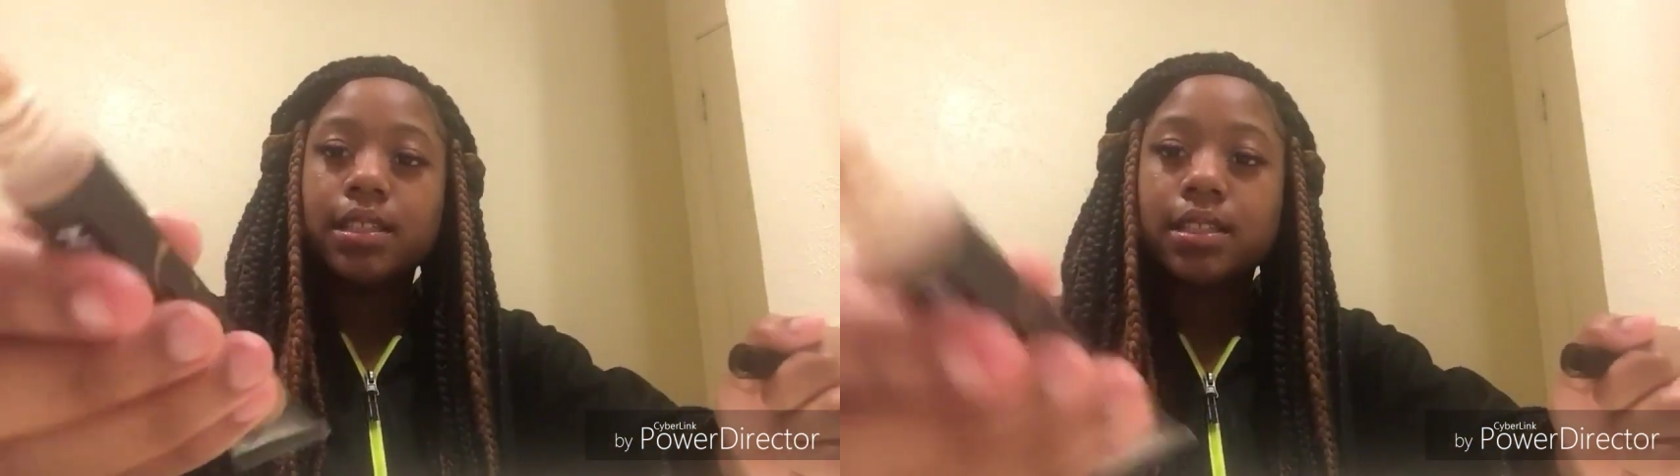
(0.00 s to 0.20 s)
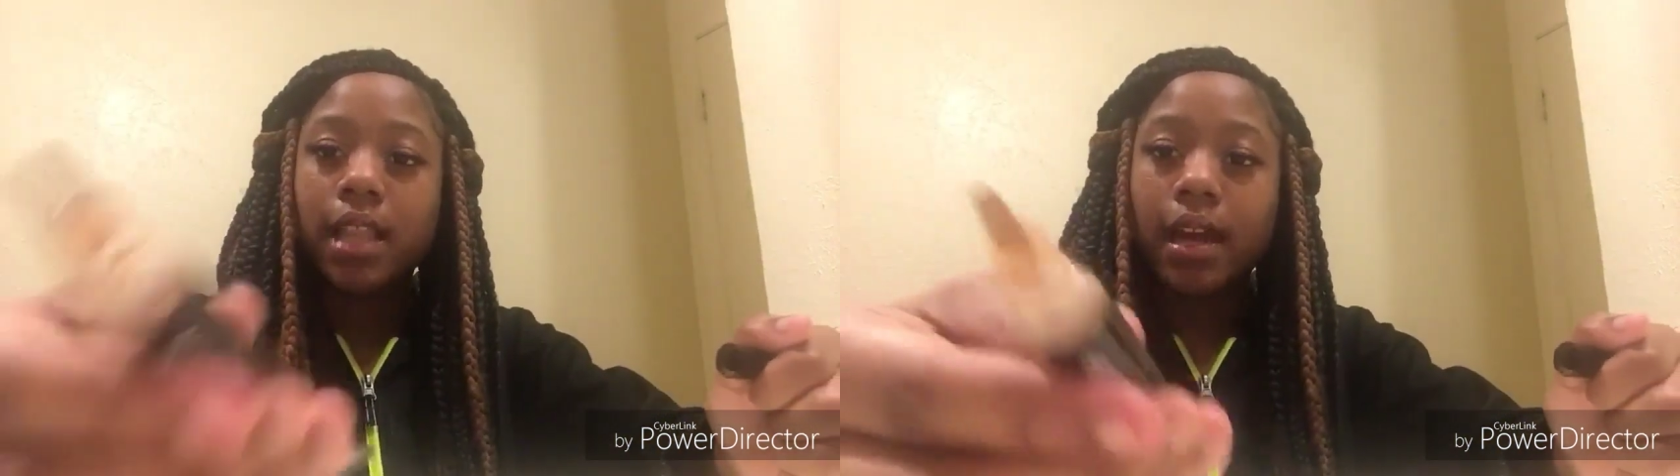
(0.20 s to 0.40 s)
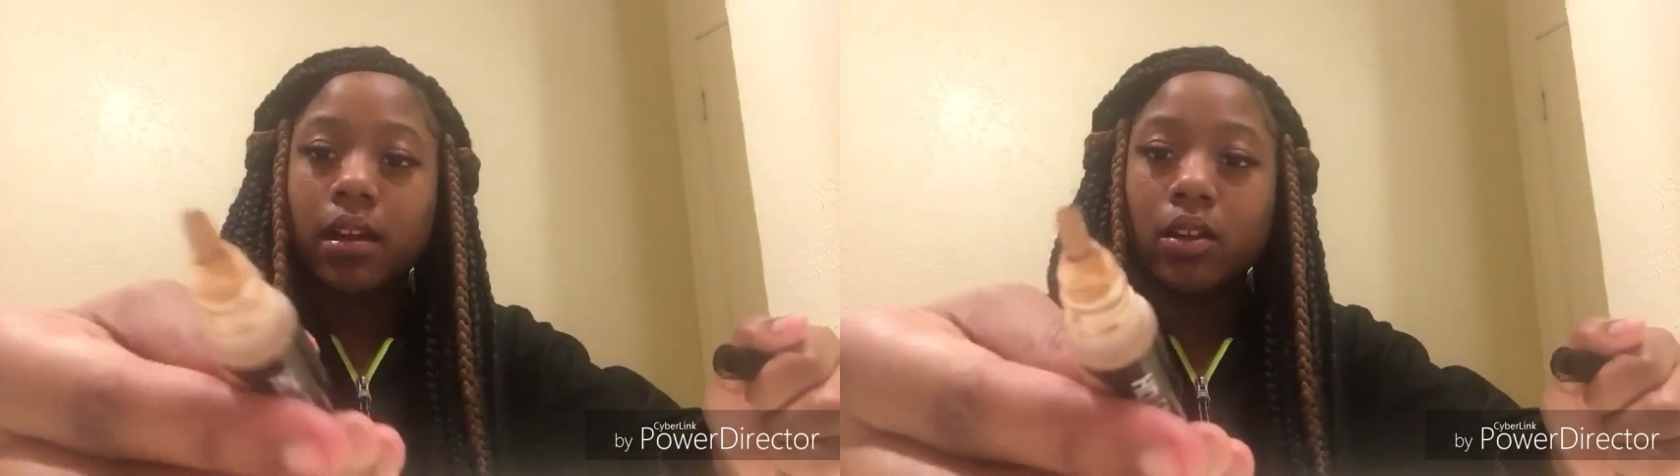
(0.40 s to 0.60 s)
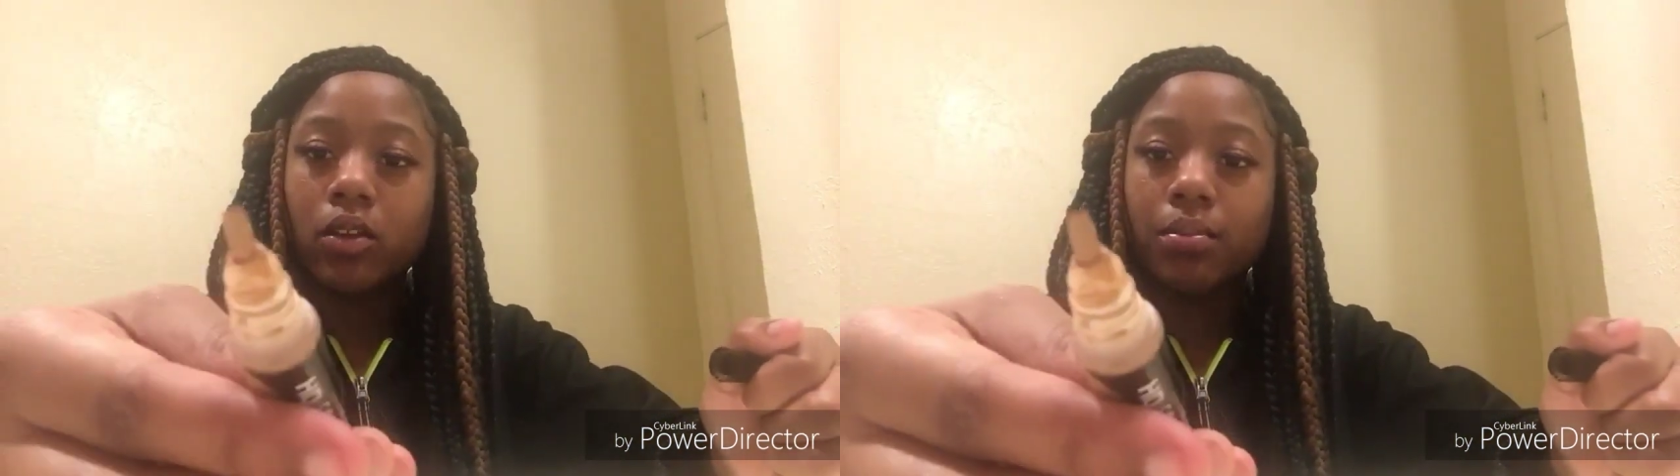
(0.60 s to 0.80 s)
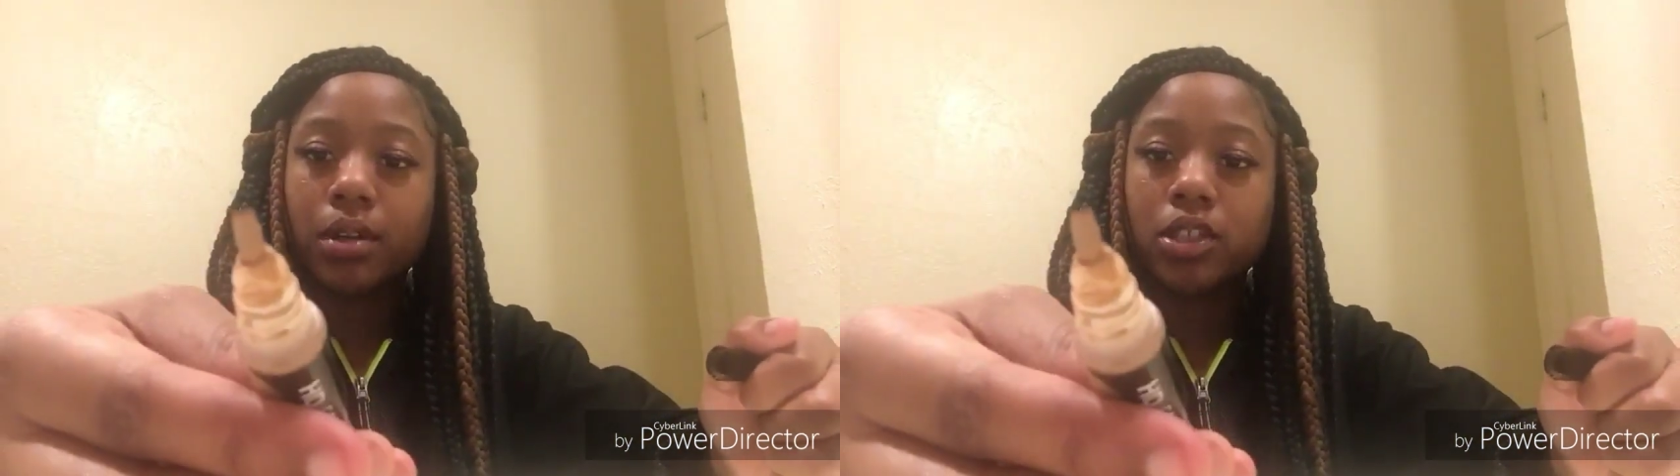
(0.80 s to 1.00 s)
It's like a
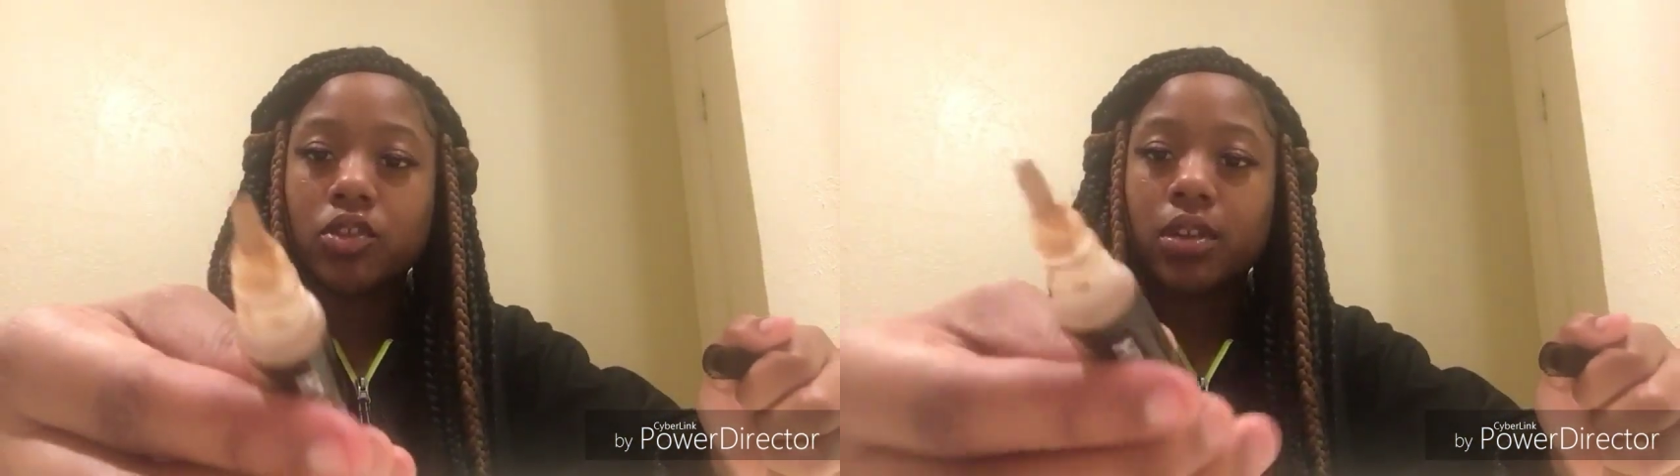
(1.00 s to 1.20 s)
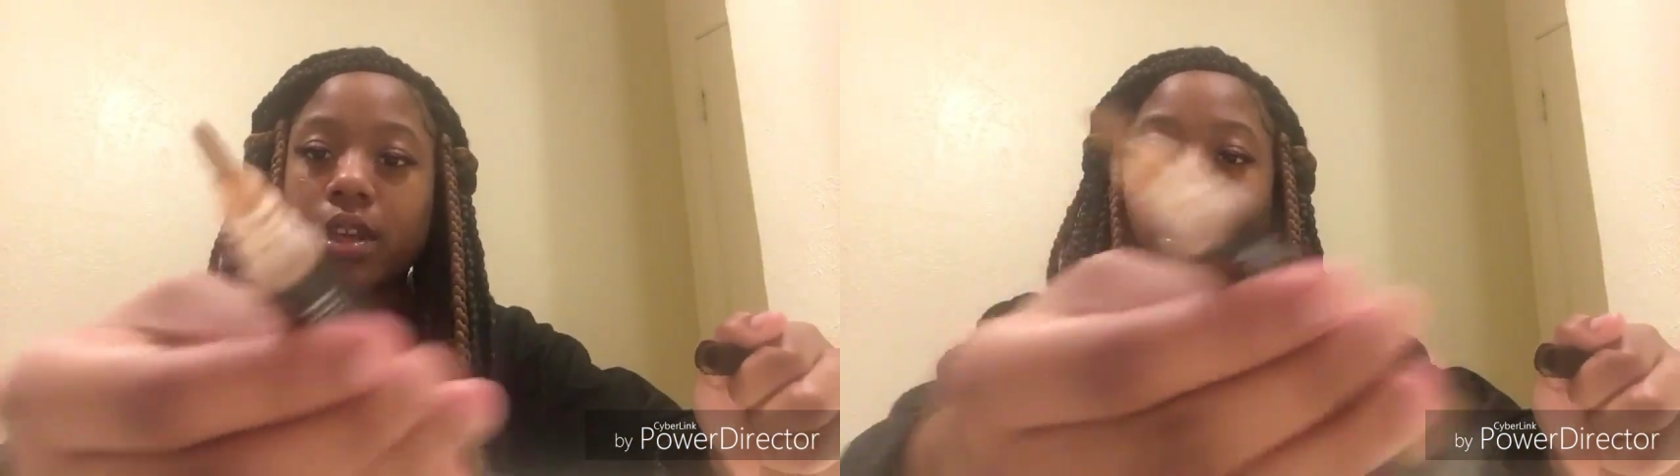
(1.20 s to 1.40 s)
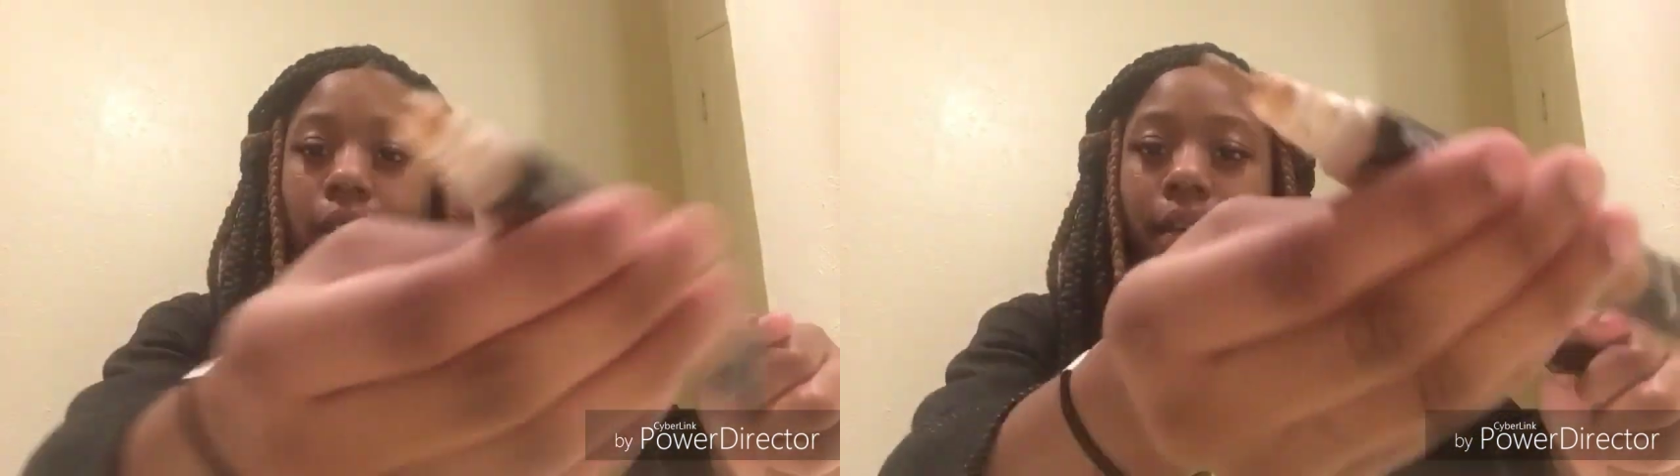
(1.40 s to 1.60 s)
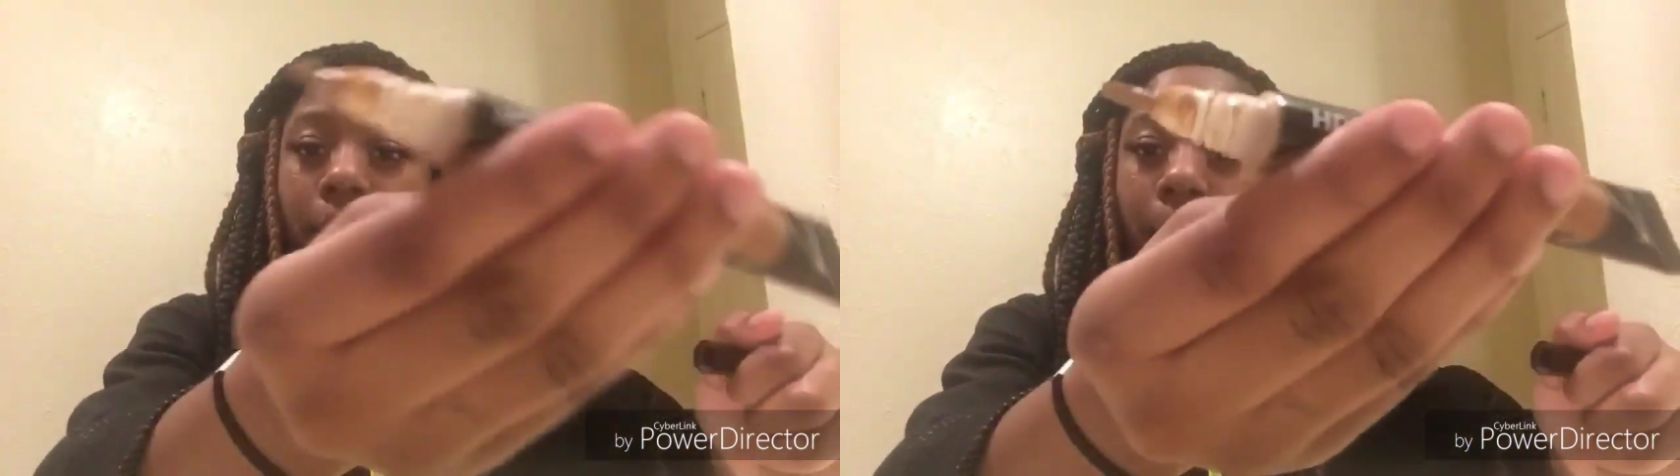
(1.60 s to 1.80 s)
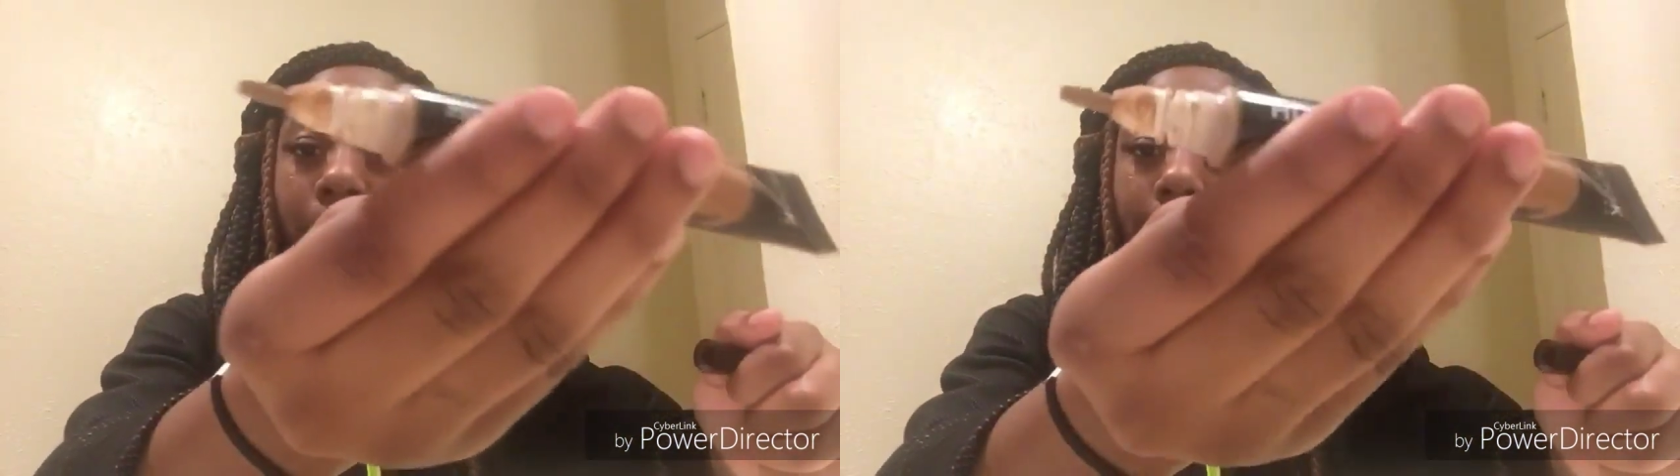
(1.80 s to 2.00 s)
little brush on the end.